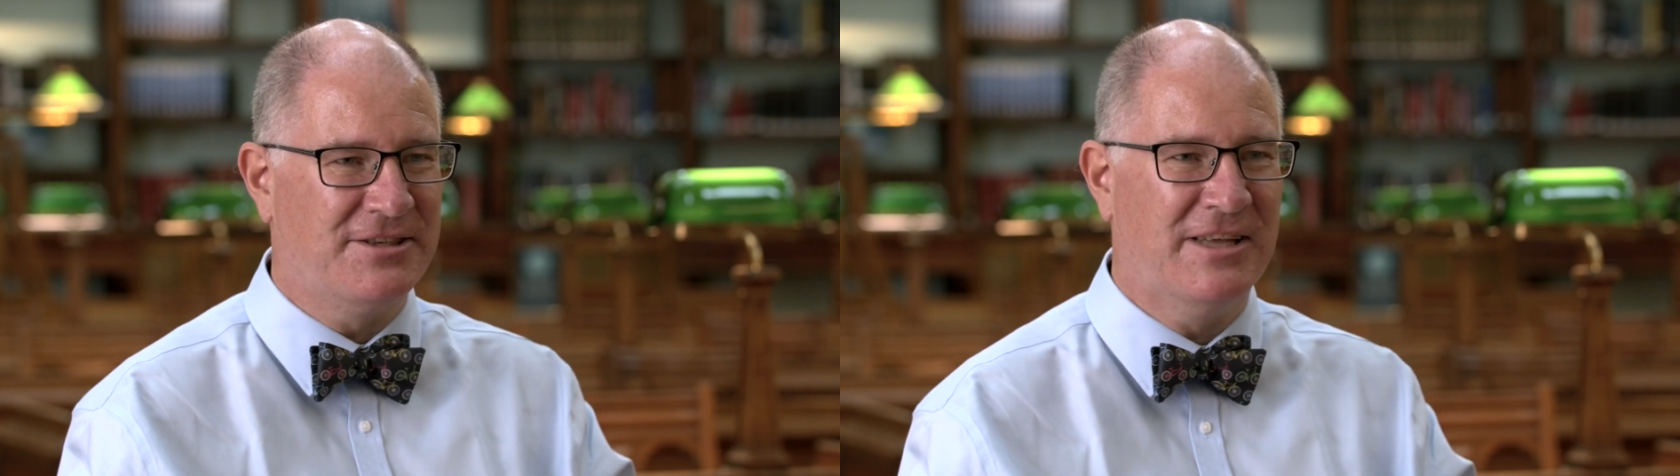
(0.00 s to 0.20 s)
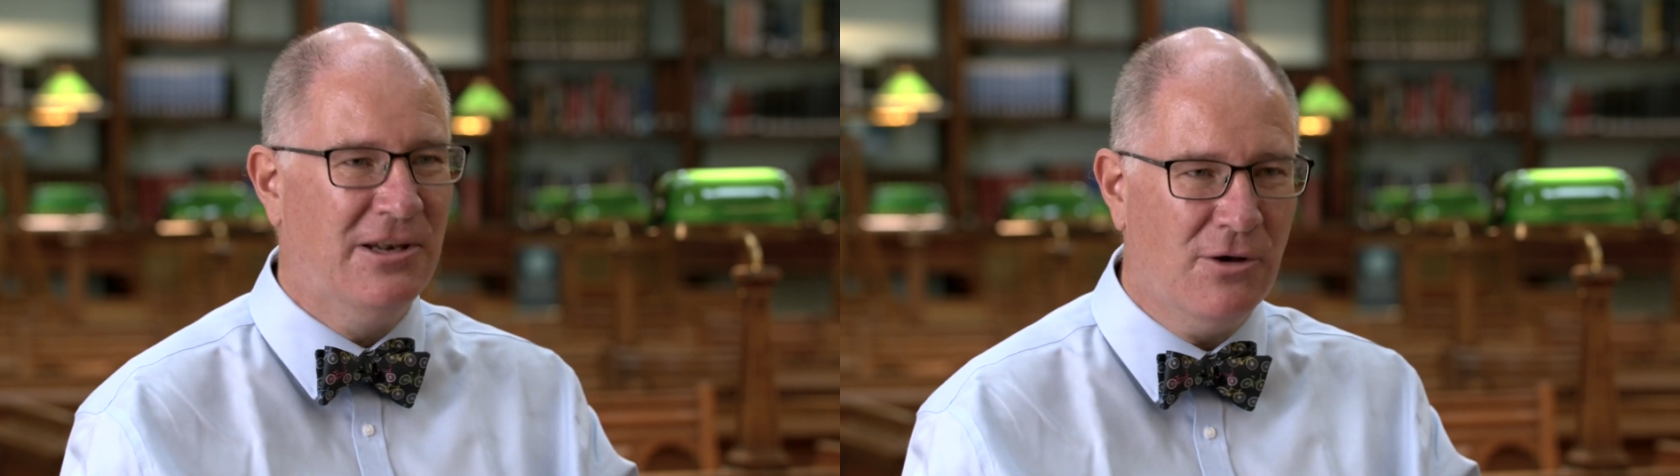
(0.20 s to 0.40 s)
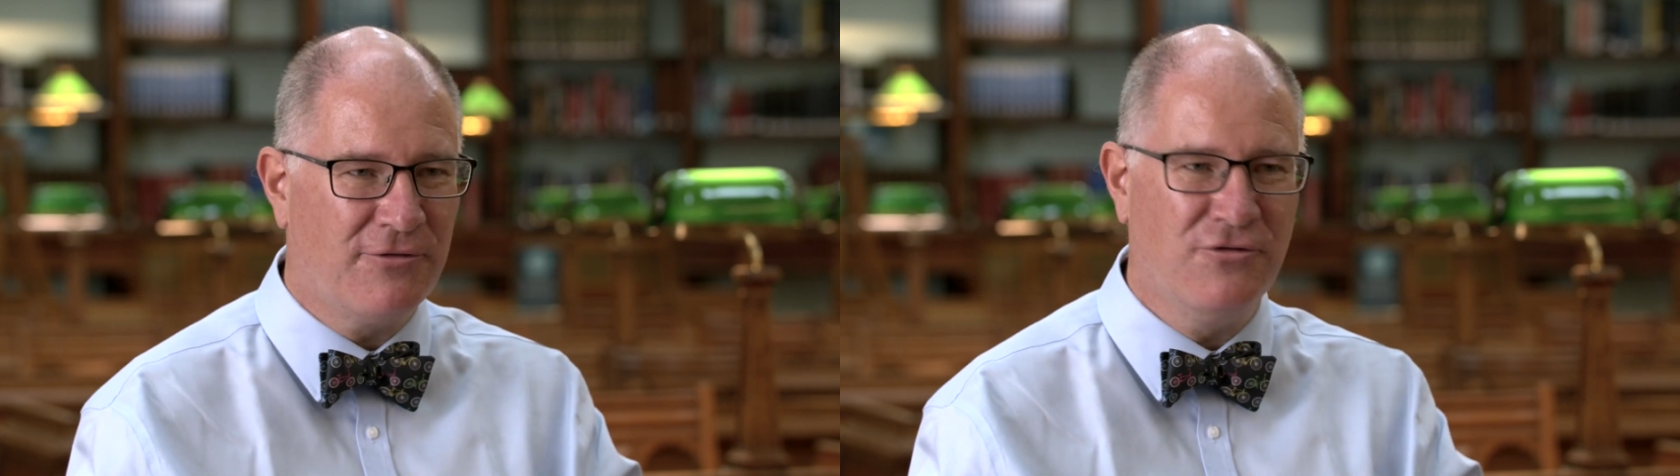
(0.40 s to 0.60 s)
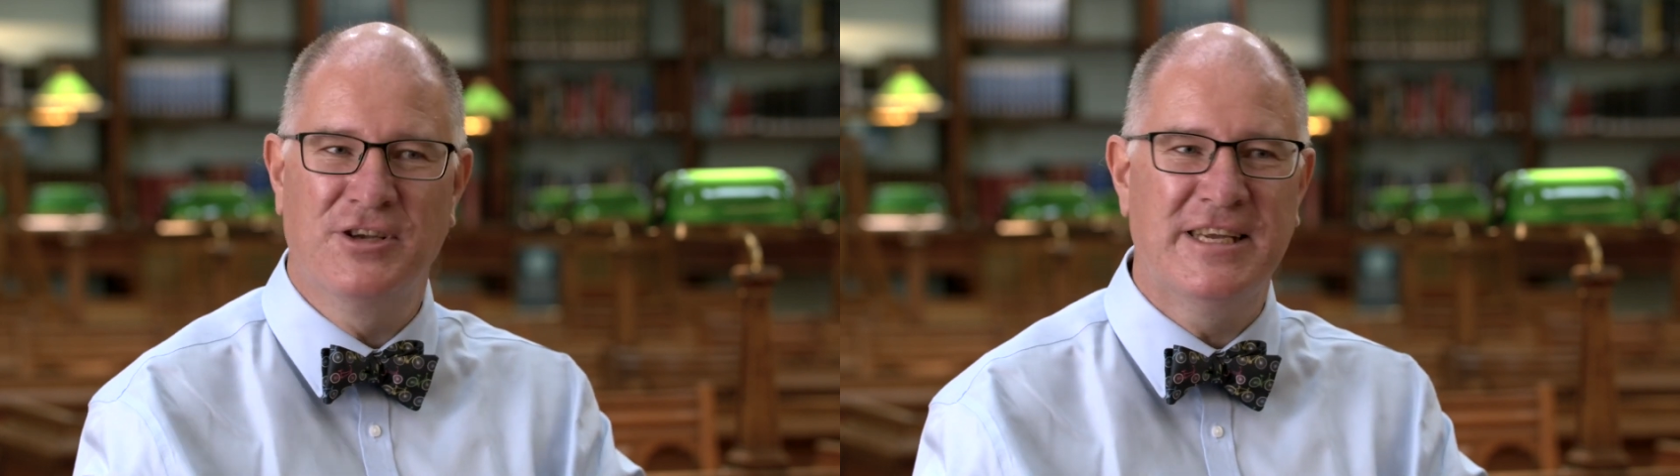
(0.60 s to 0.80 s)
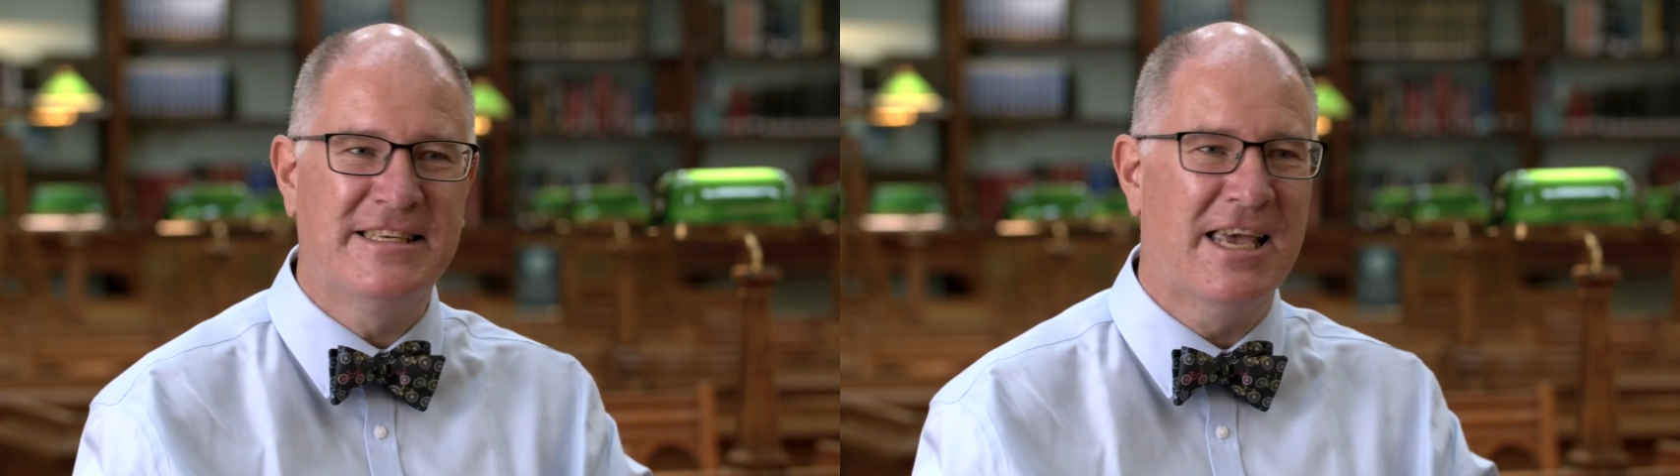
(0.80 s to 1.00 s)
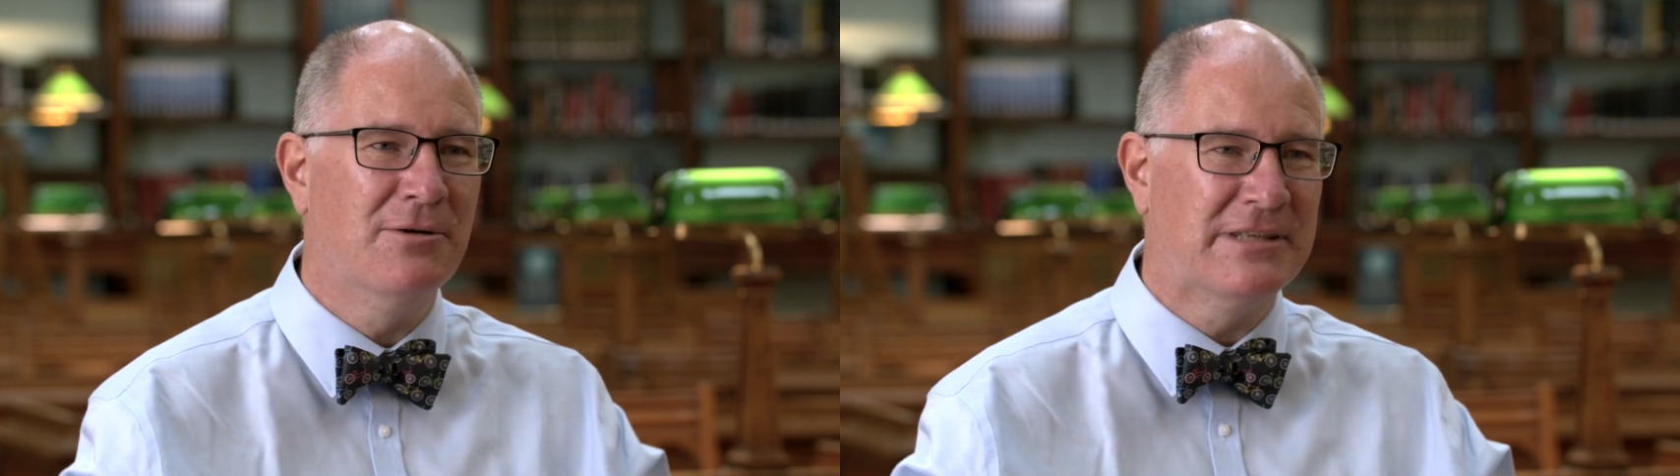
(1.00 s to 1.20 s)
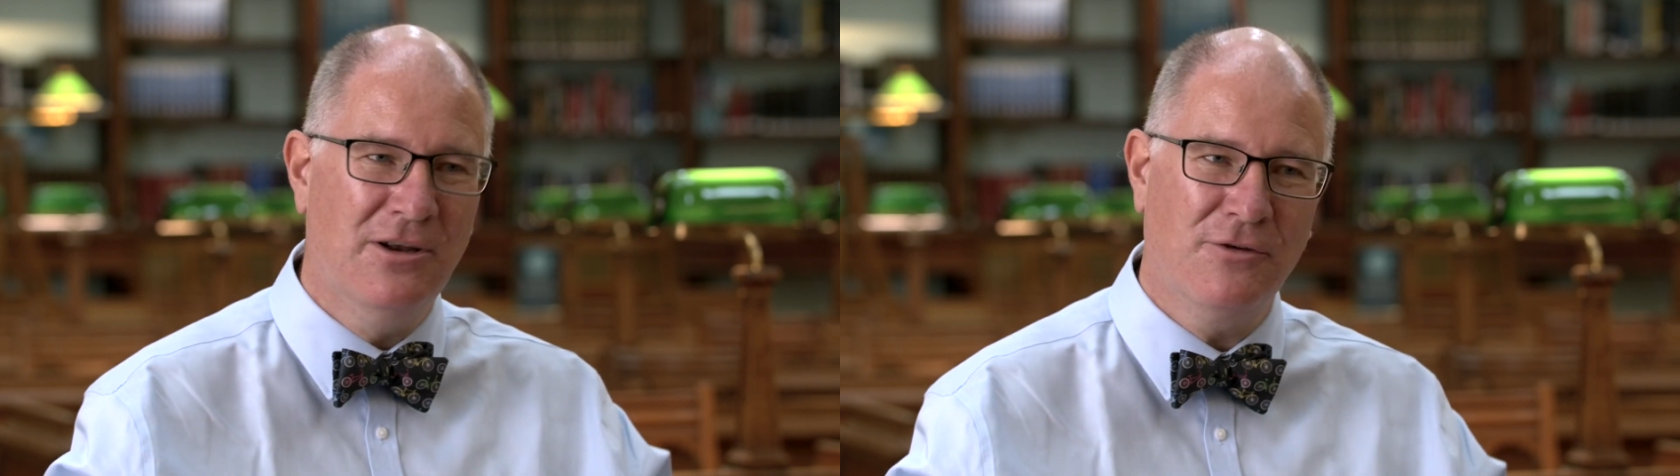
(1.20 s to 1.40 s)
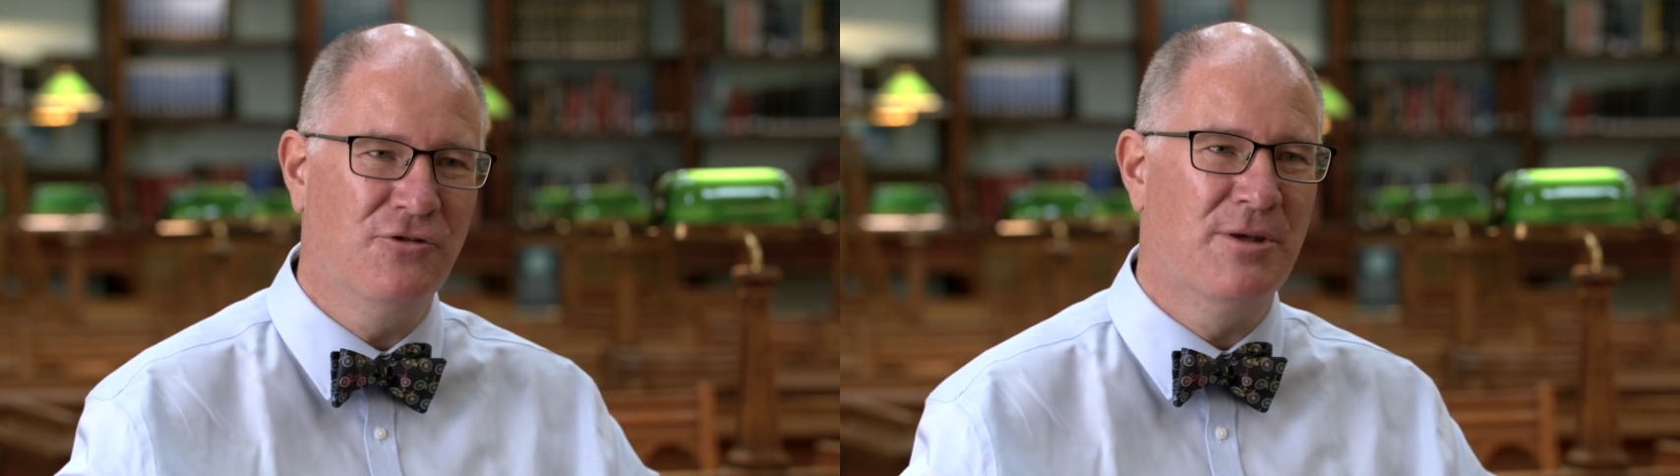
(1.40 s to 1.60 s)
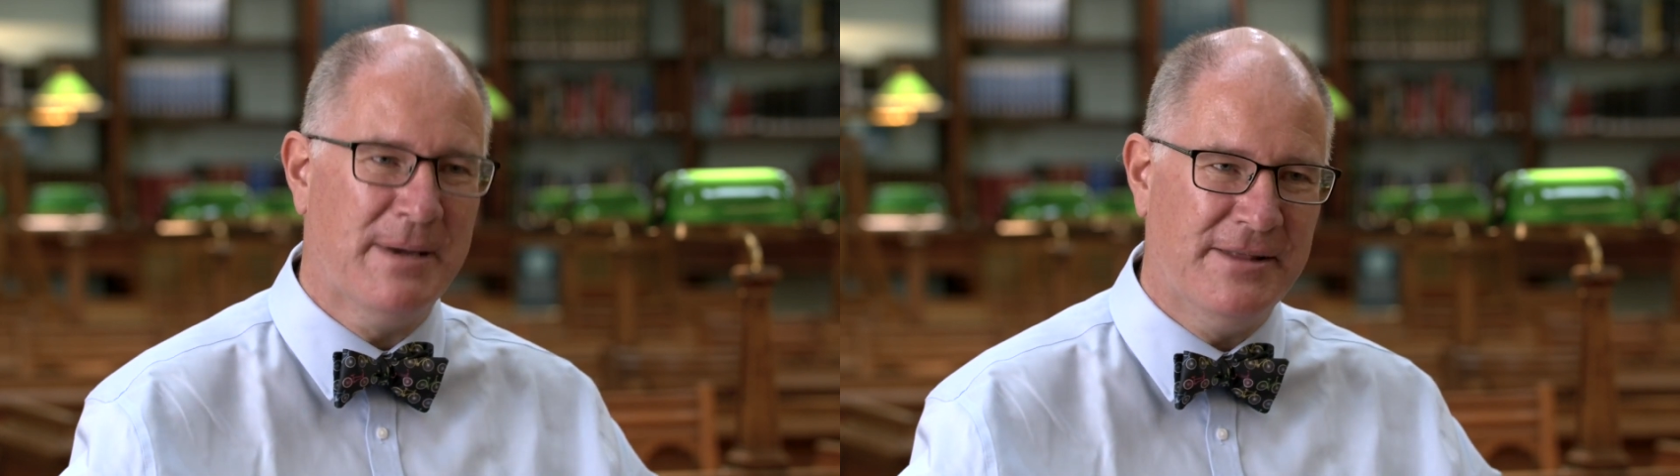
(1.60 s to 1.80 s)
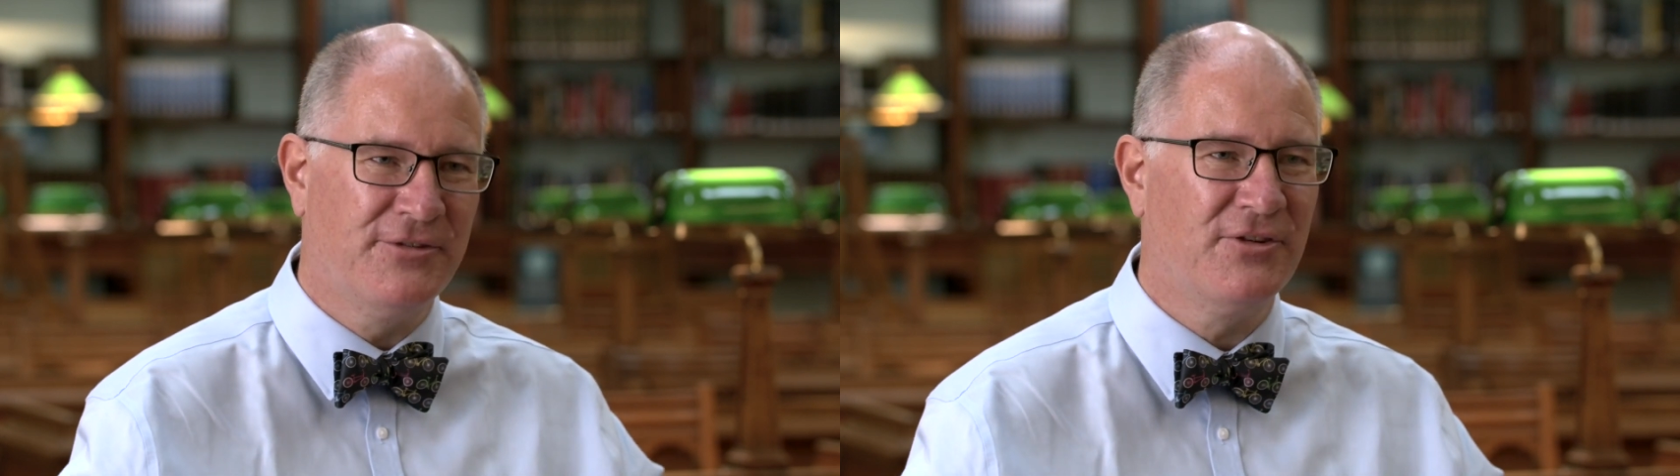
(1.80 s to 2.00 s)
and they looked through the details, they looked through the
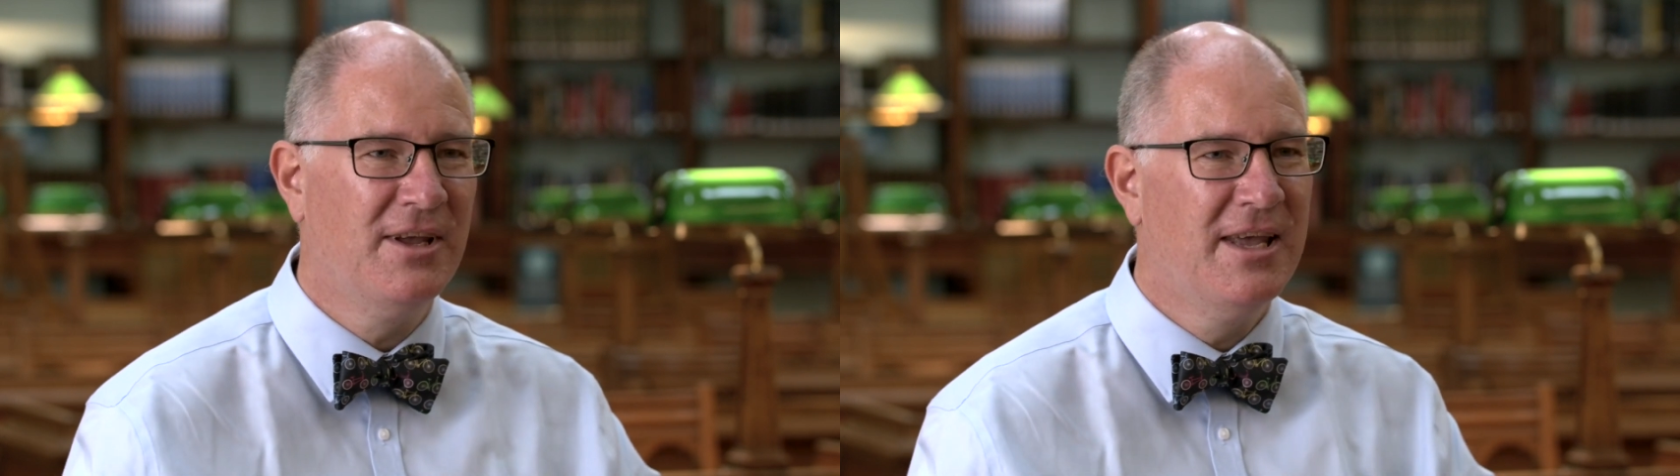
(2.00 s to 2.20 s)
bids,